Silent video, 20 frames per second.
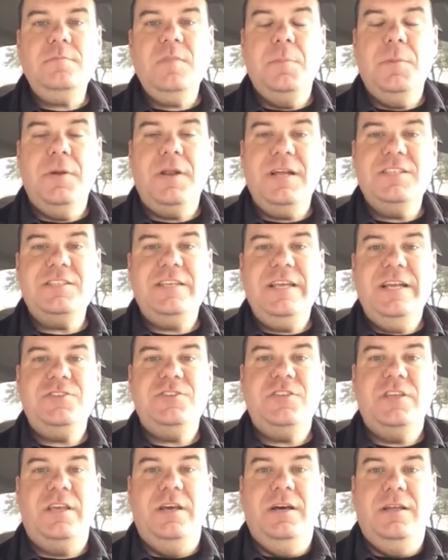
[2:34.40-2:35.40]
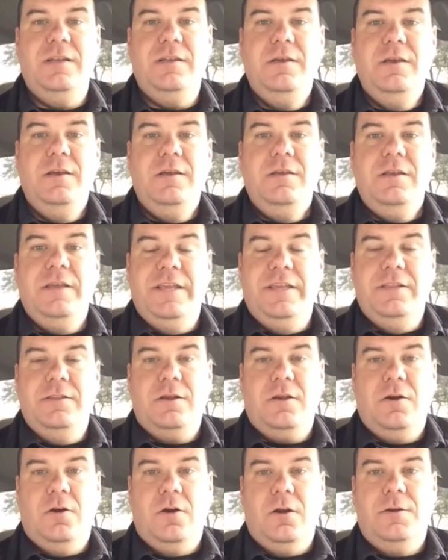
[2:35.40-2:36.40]
But I stashed the gun in
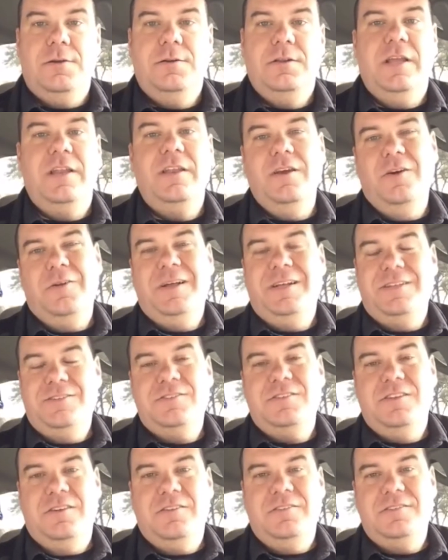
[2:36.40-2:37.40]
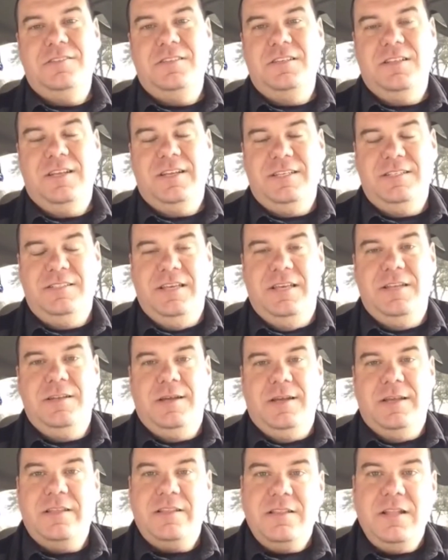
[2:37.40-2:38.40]
the car, and no, not just under the seat. Like I said,
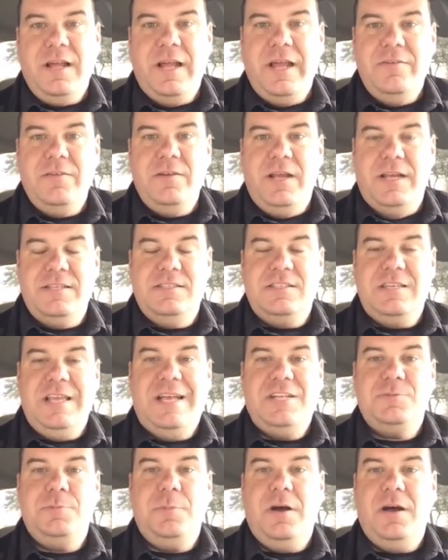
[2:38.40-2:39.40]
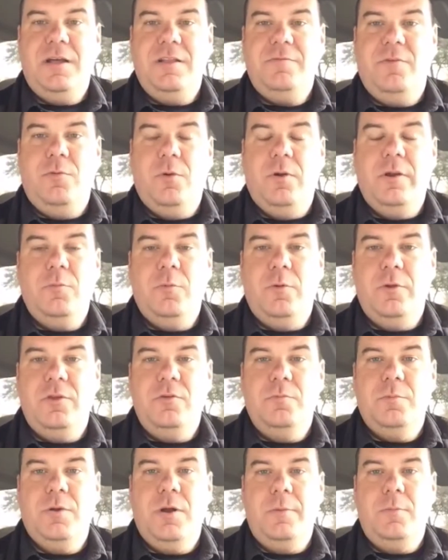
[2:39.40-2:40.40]
I have a nice stash spot for it where
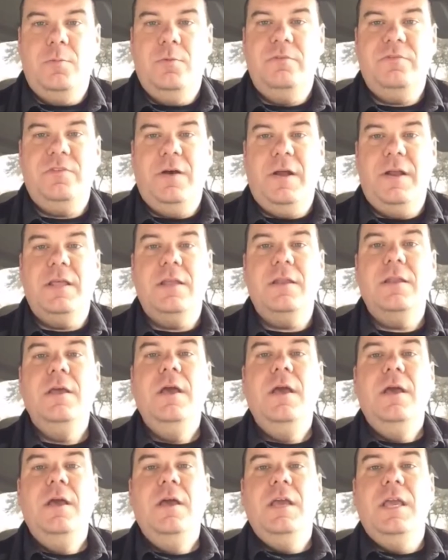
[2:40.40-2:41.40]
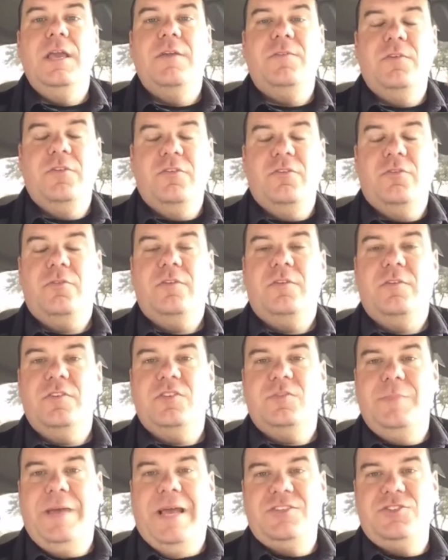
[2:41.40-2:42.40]
you probably wouldn't find it if you just
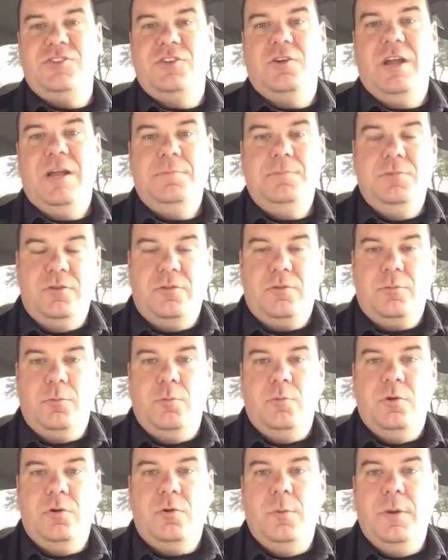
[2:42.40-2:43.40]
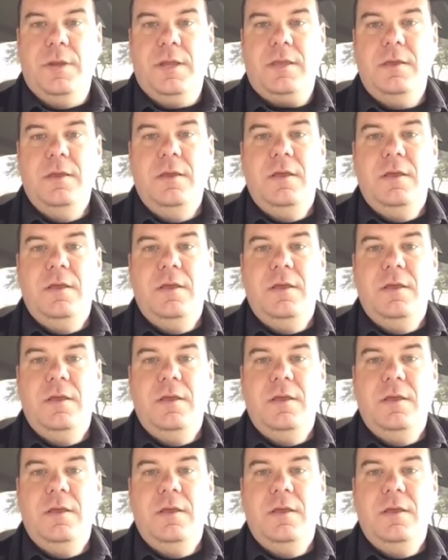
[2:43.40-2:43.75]
smash and grab, look through real quick.